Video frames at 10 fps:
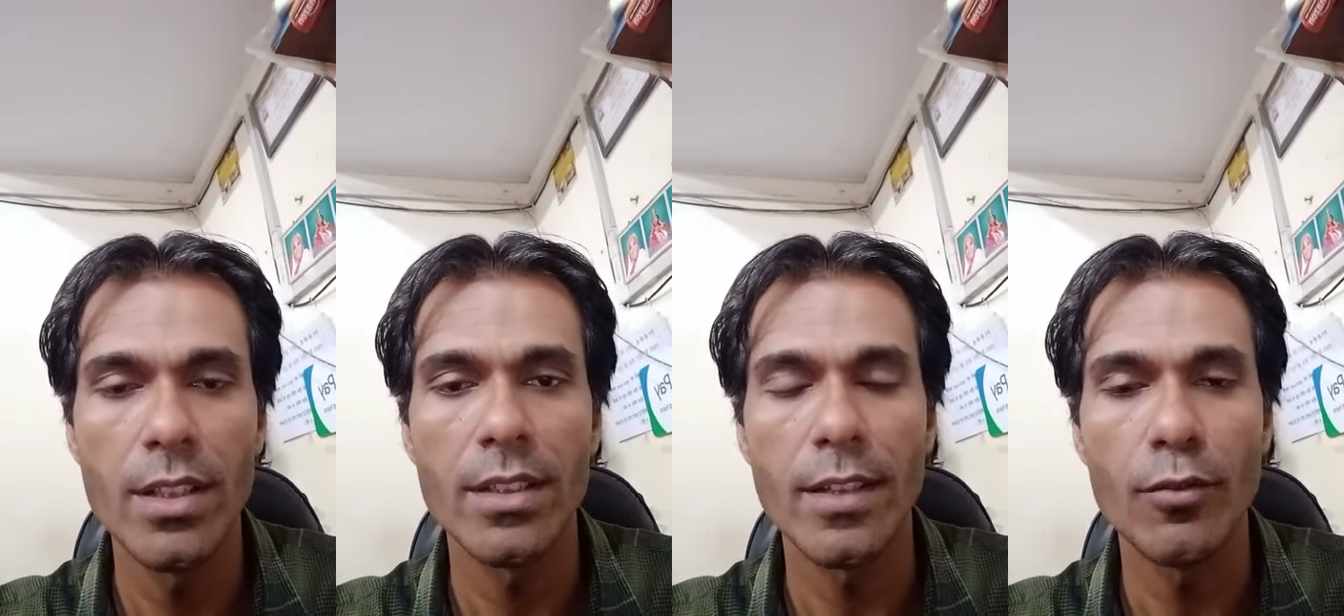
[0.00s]

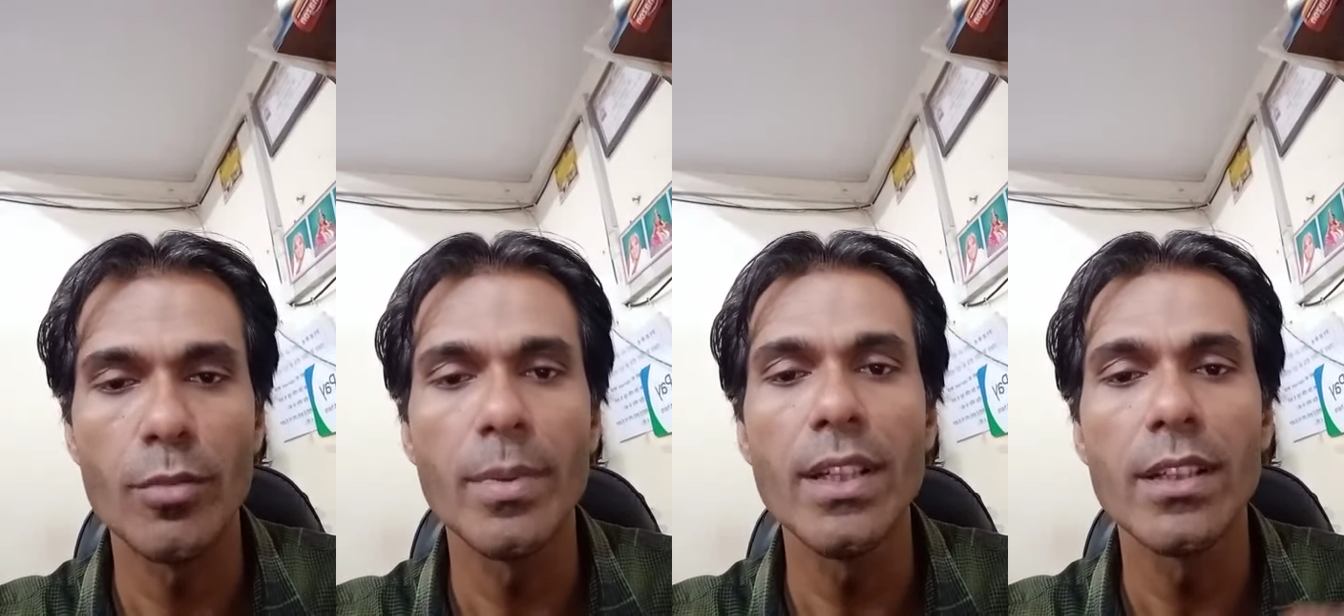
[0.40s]
That
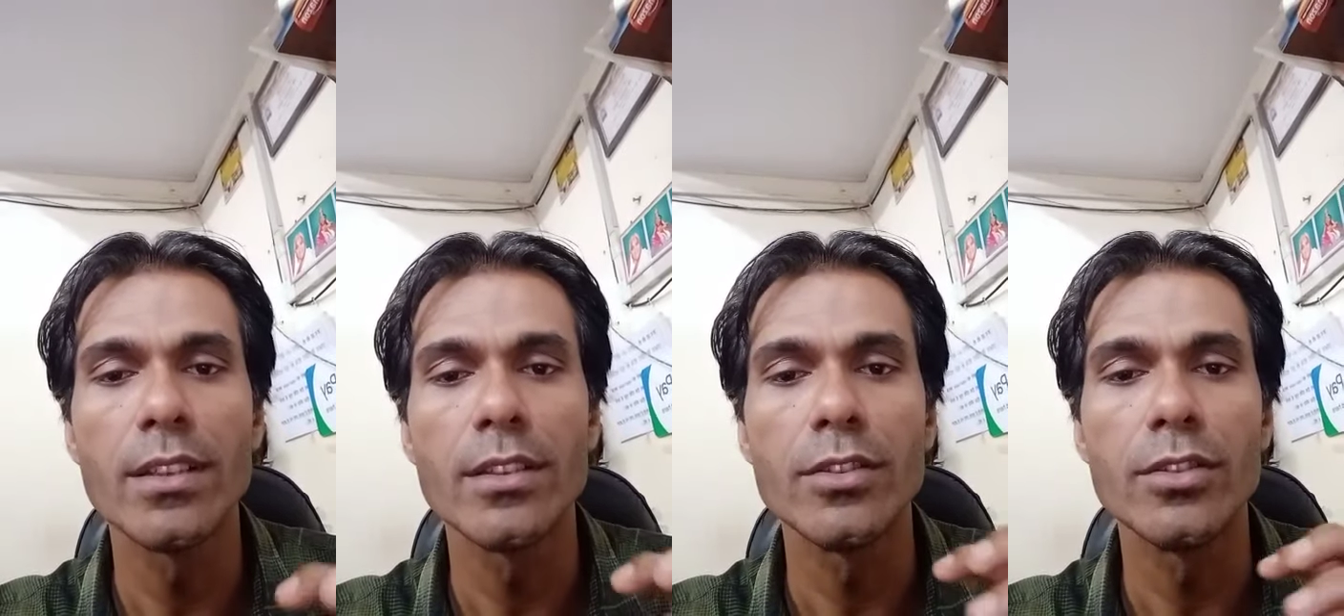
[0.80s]
would be
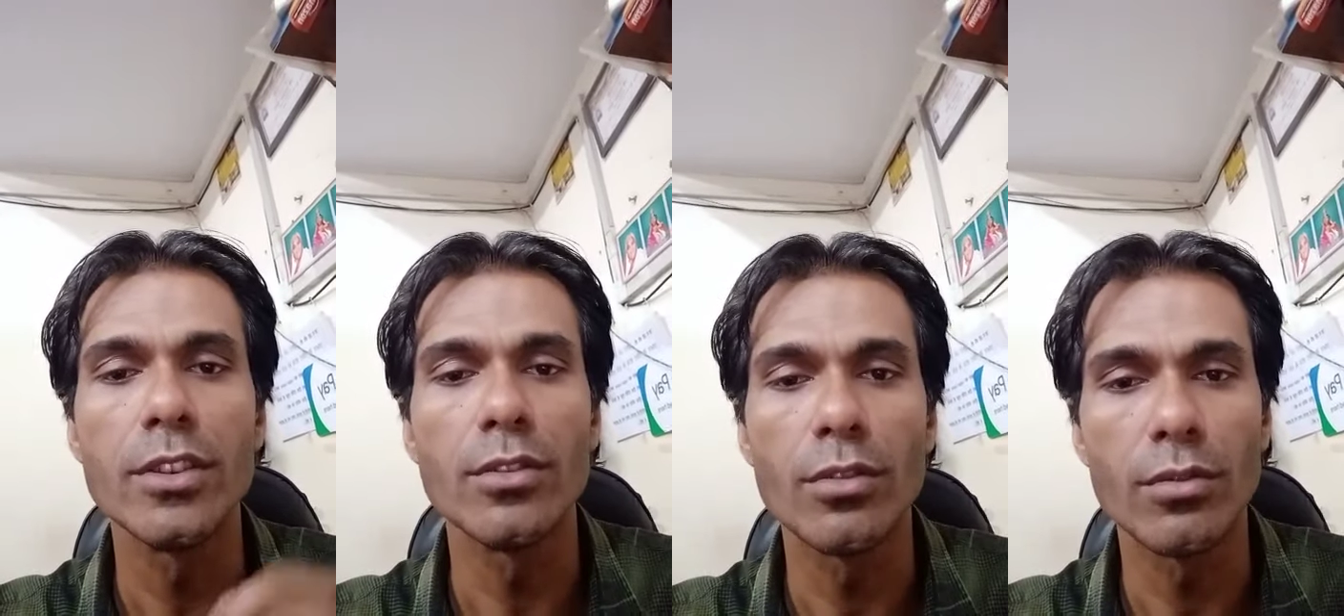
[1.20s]

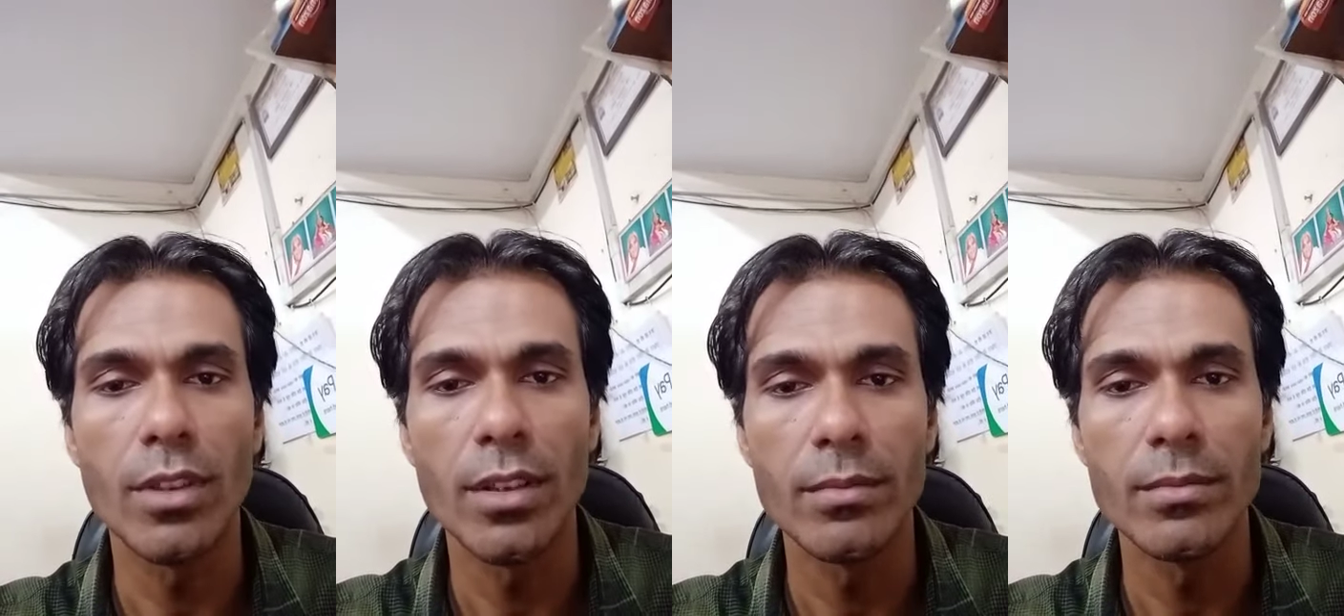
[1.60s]
0
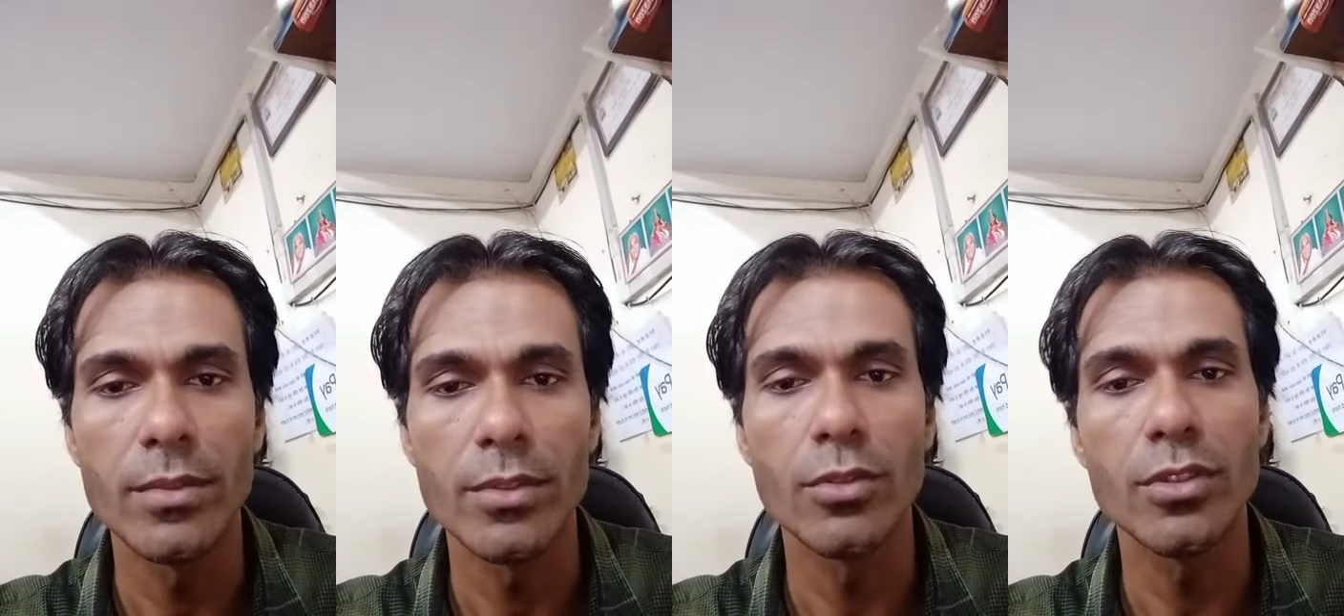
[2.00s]
coulomb.
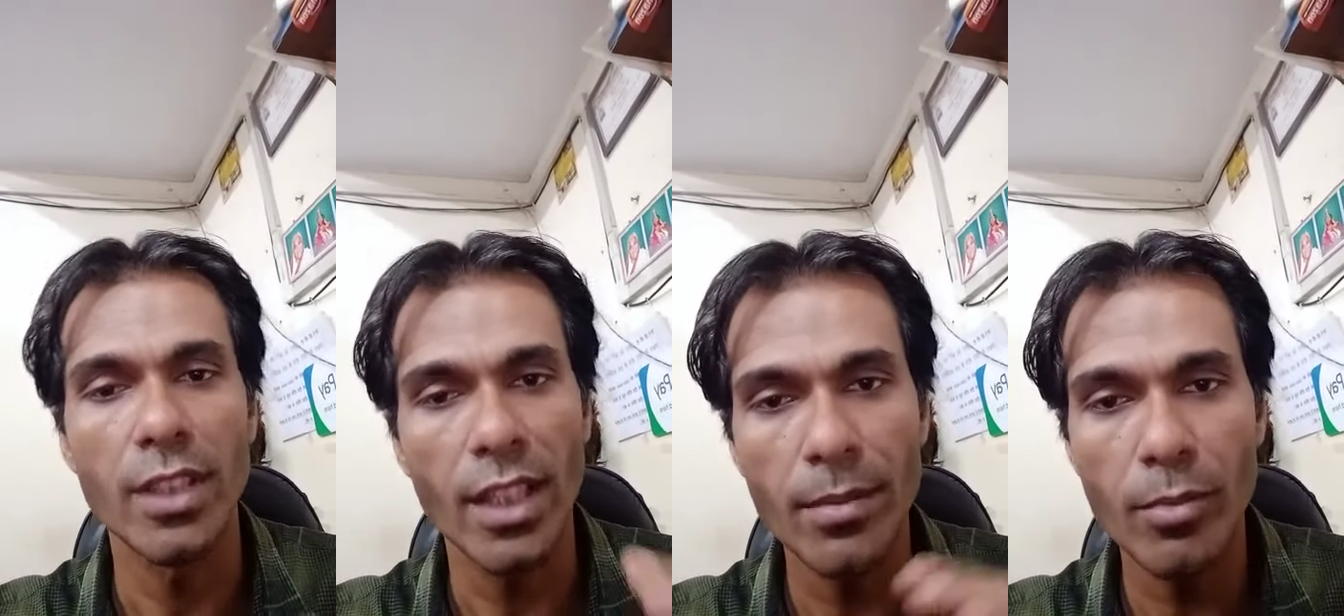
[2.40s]
So
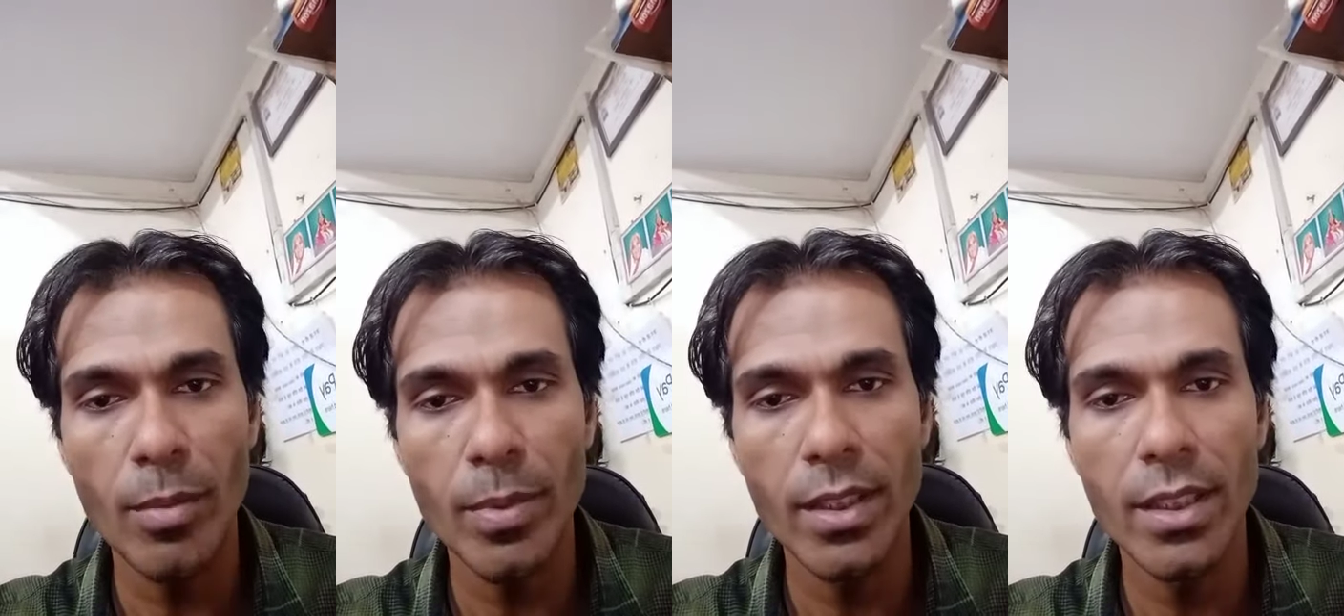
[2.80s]
second
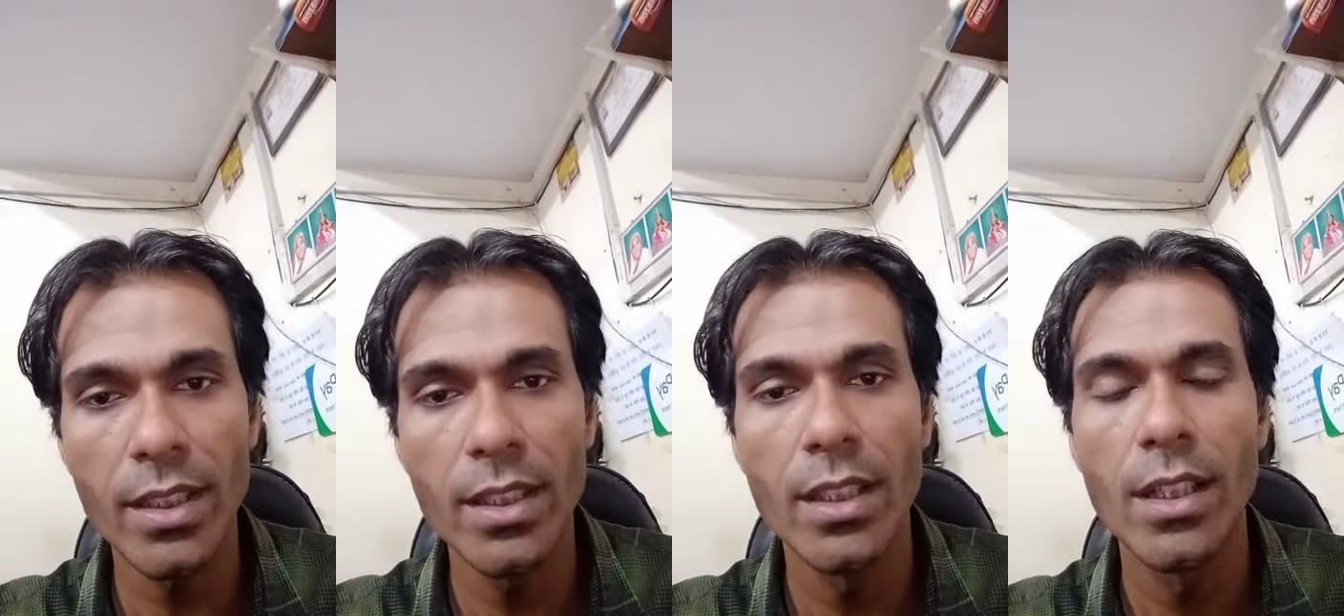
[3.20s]
property